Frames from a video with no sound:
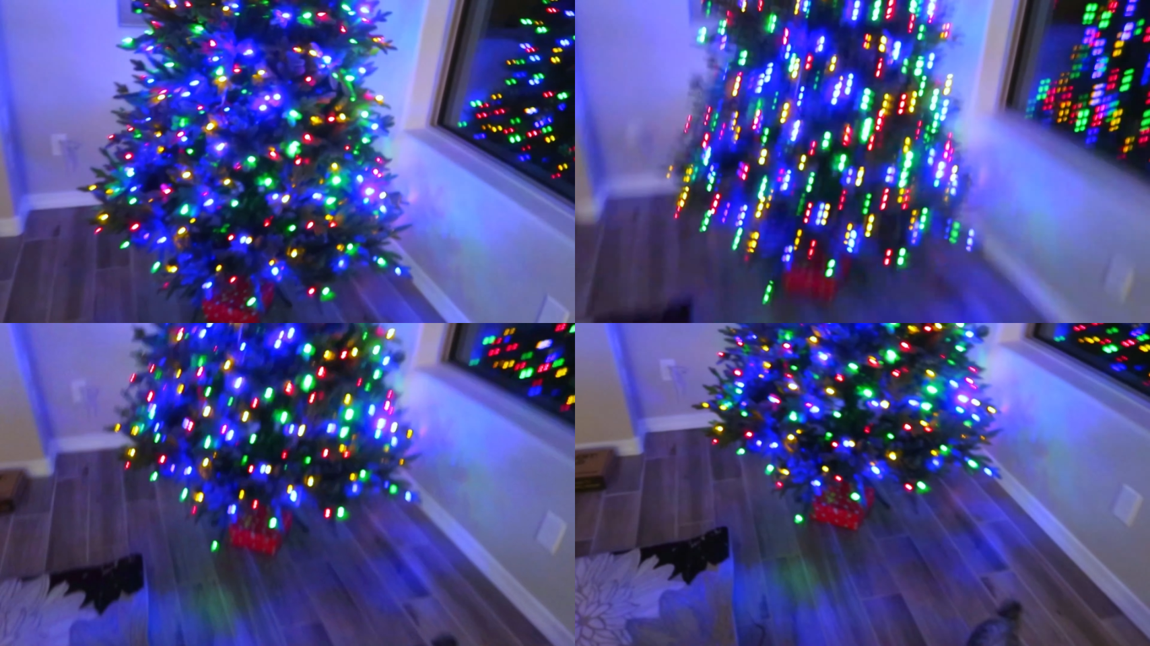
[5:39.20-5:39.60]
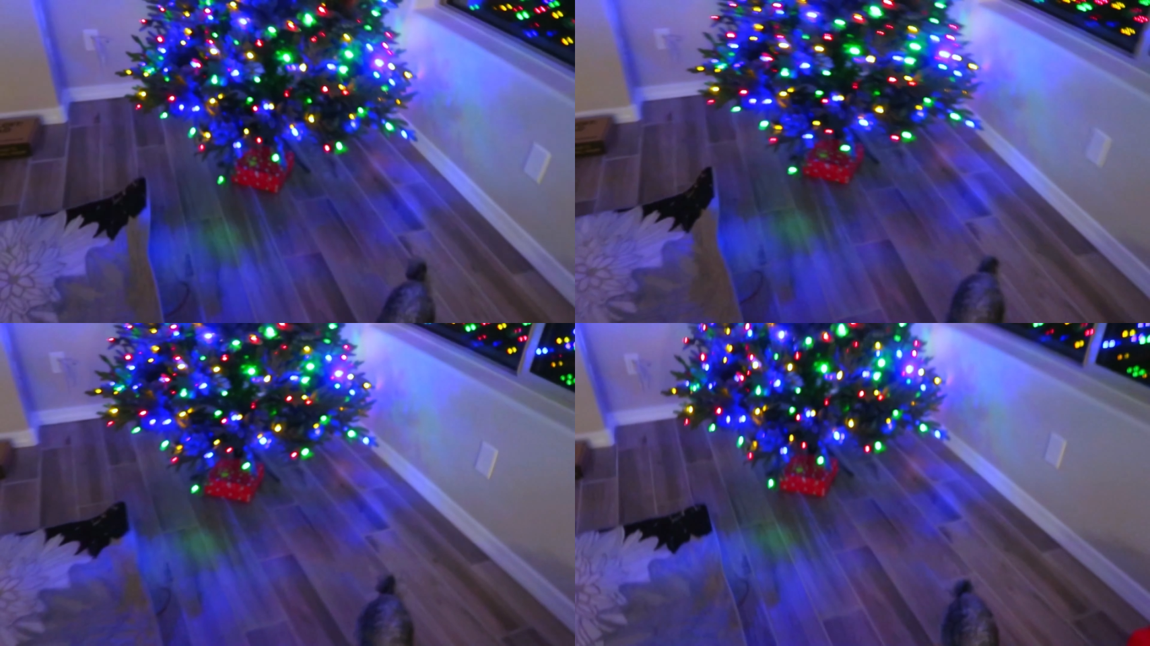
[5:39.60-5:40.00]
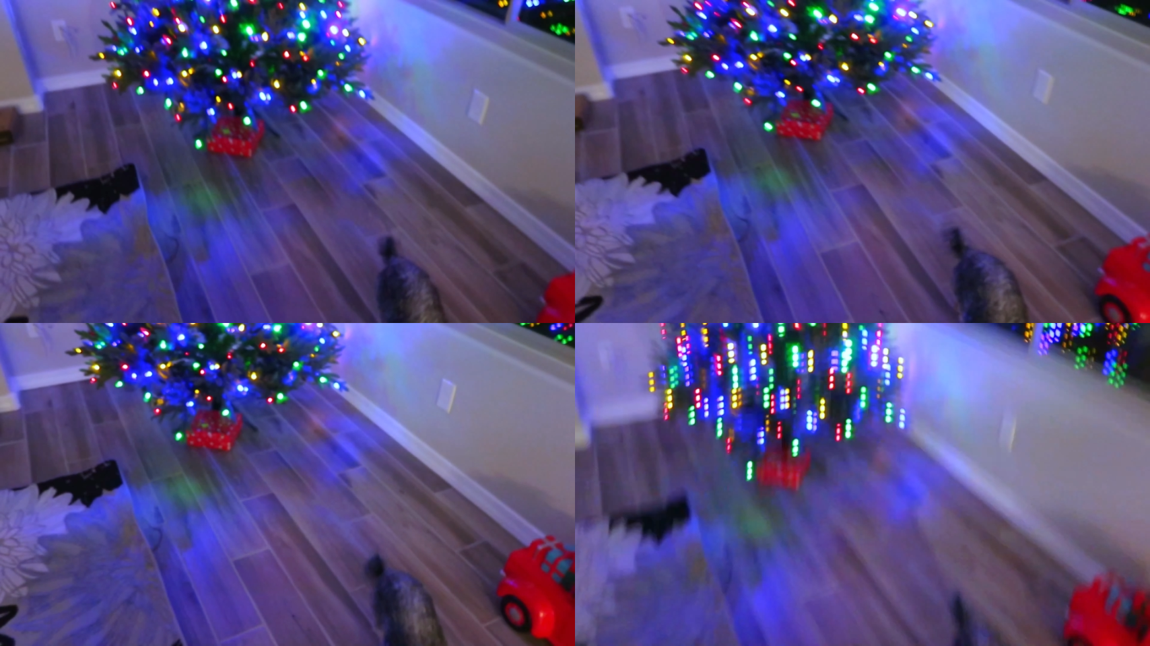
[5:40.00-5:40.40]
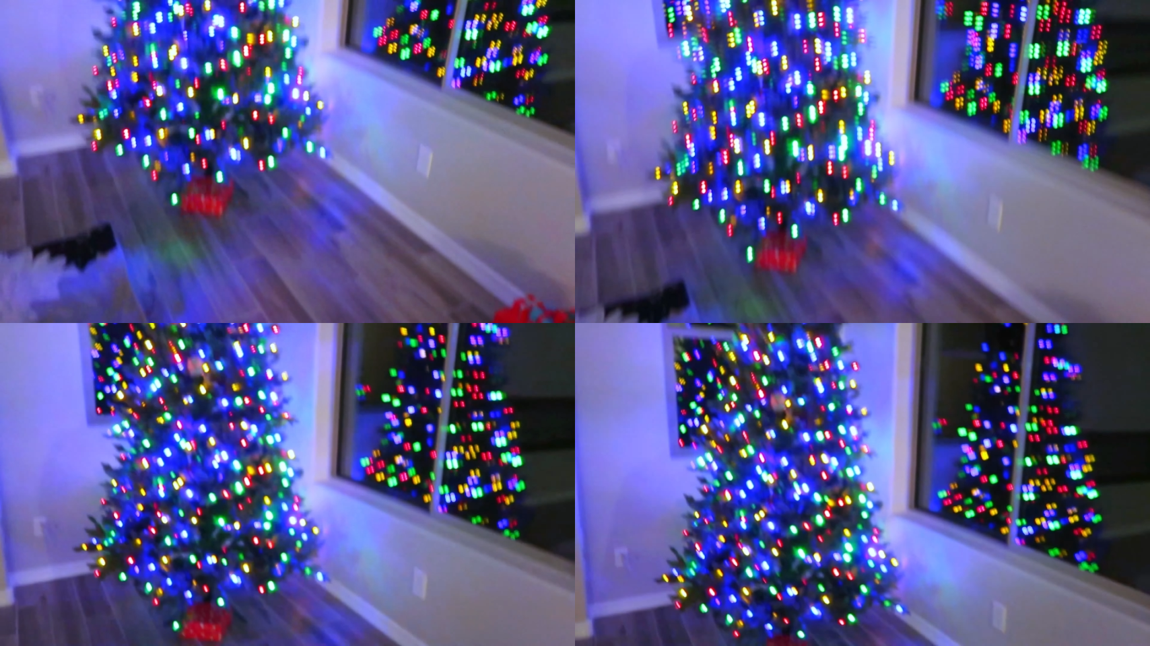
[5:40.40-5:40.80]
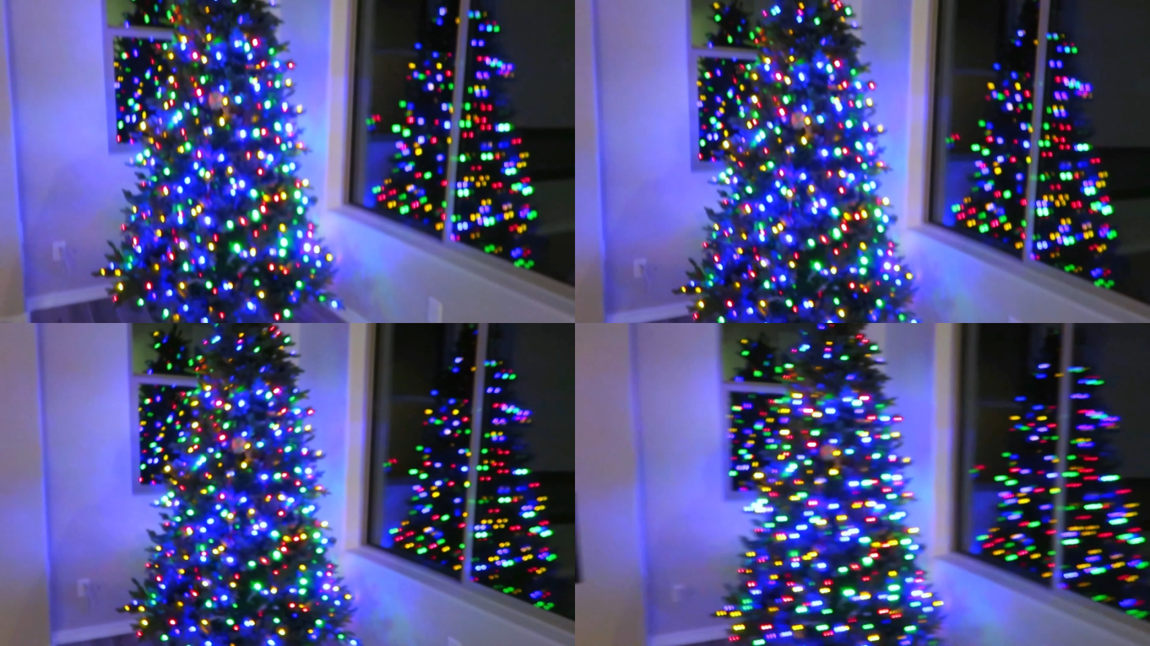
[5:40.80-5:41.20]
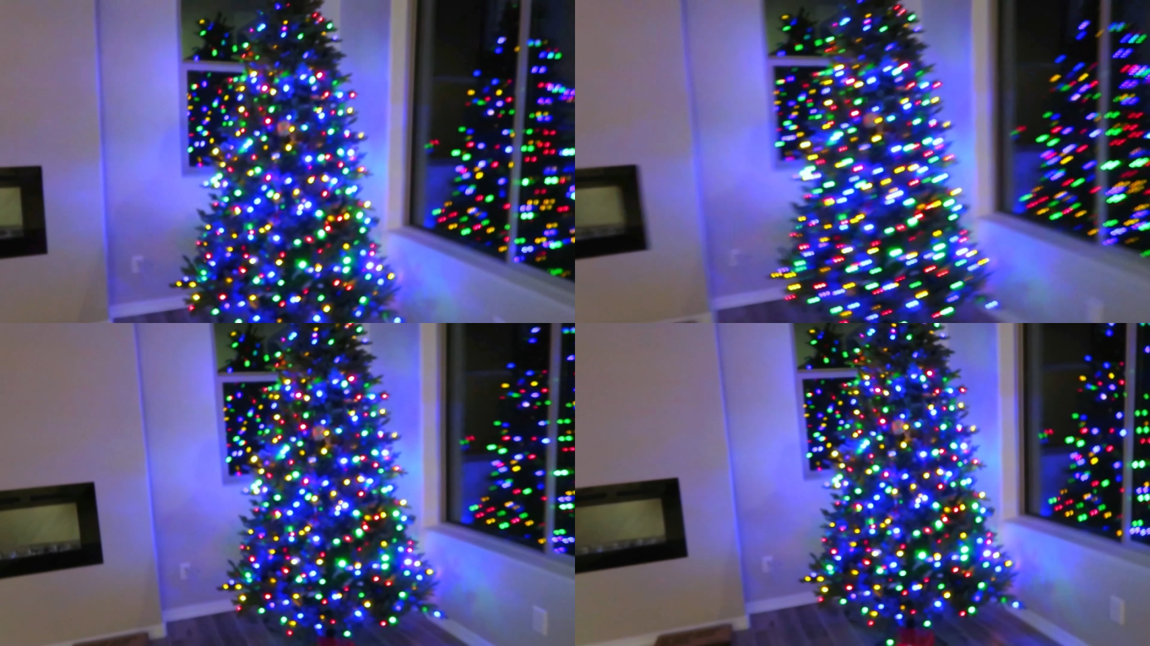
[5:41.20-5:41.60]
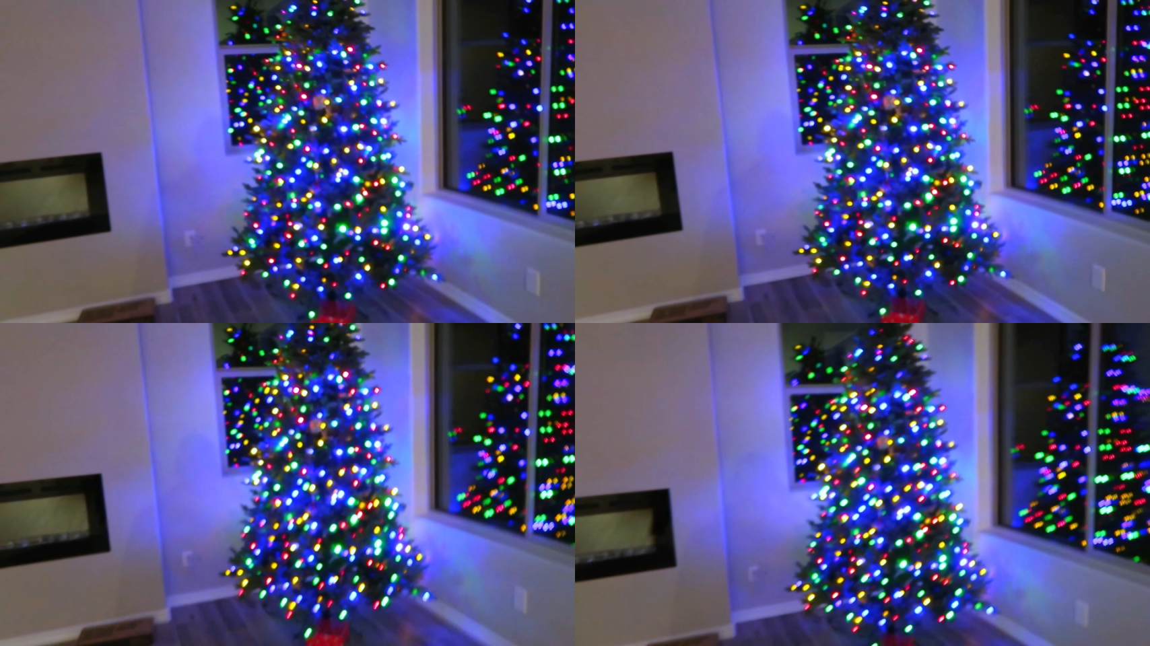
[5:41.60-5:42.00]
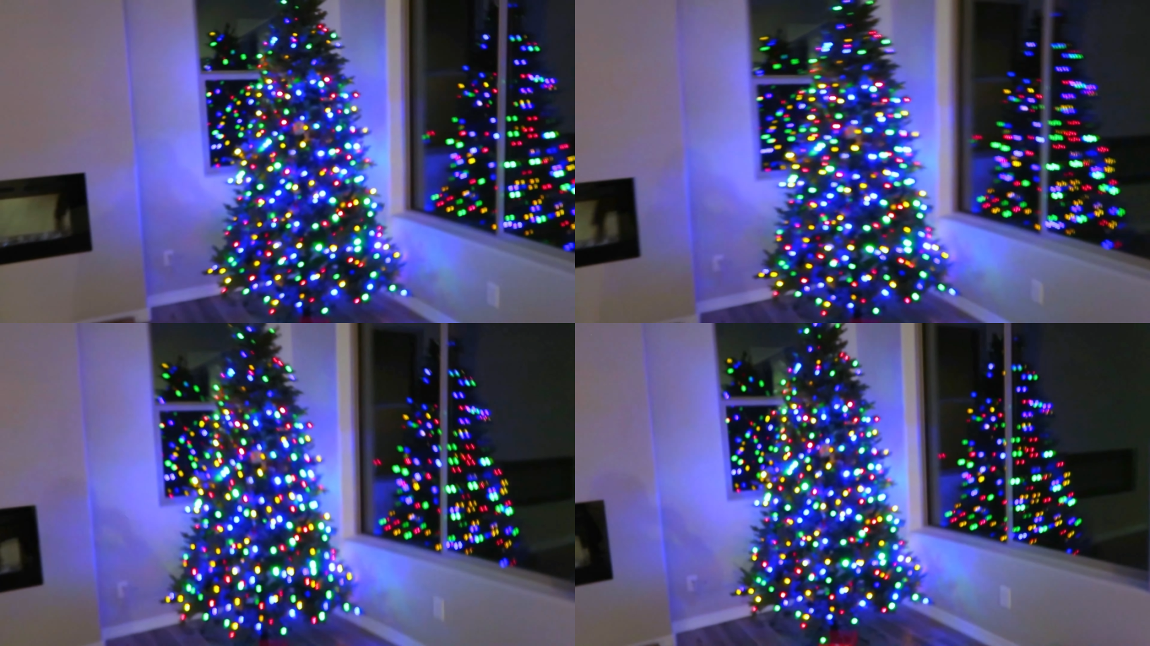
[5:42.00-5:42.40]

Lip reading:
No face is visible, so there are no lips to read.